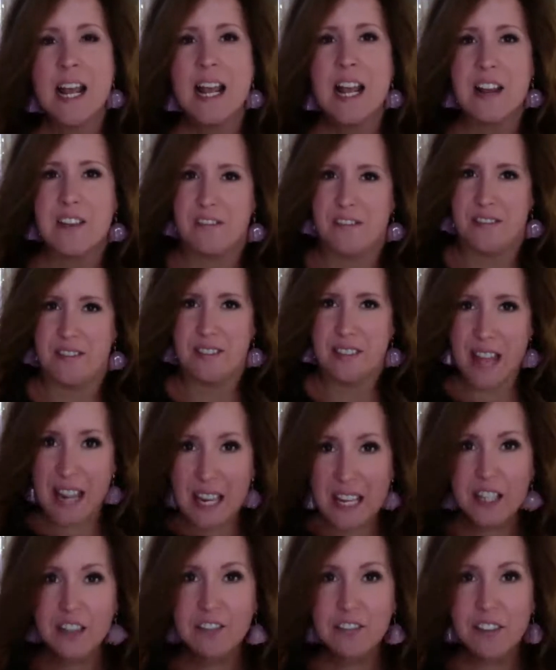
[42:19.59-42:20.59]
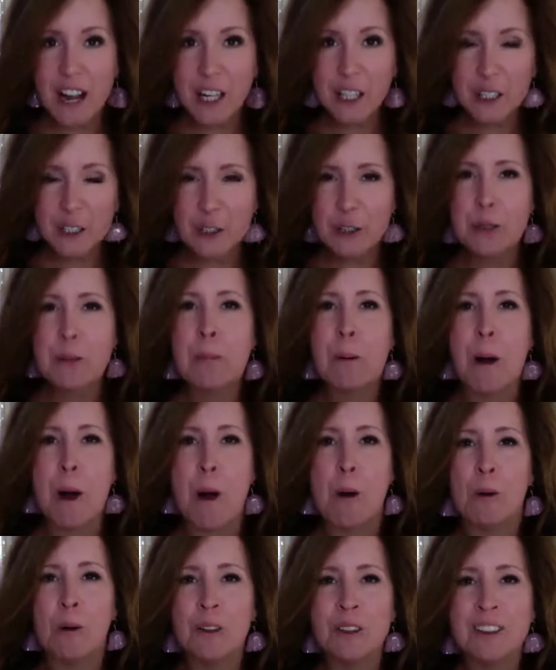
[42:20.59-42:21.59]
If they can find a
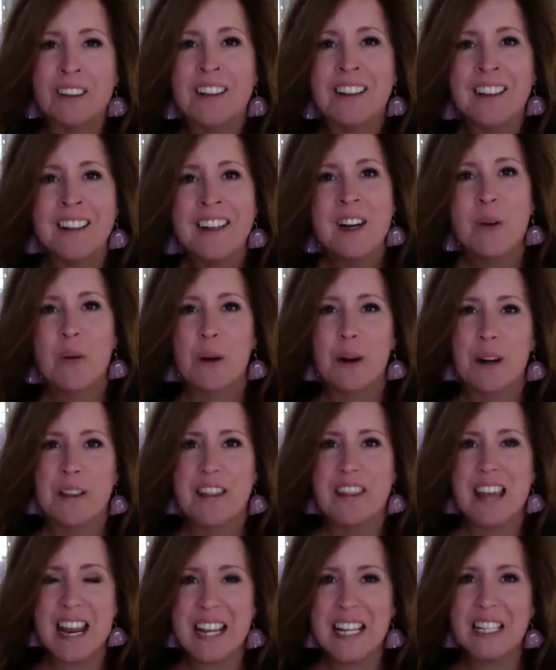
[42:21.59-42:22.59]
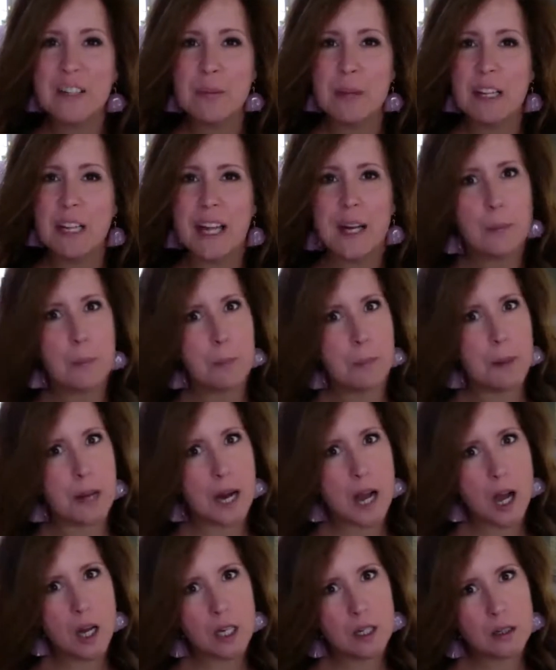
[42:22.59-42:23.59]
loophole where they can be like,
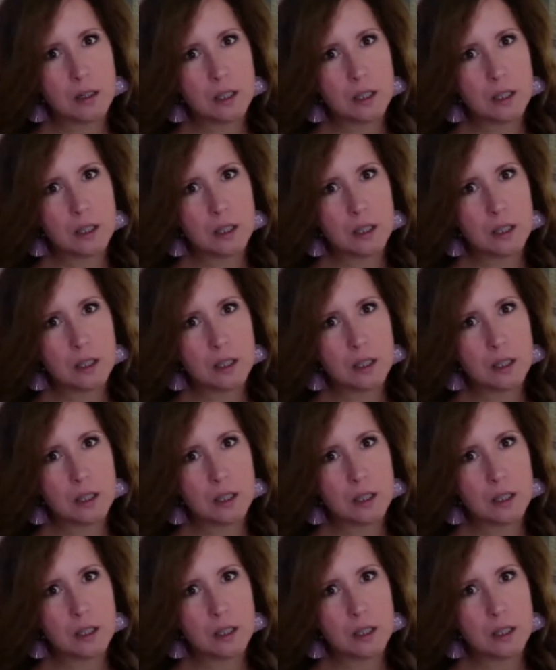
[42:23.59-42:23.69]
but,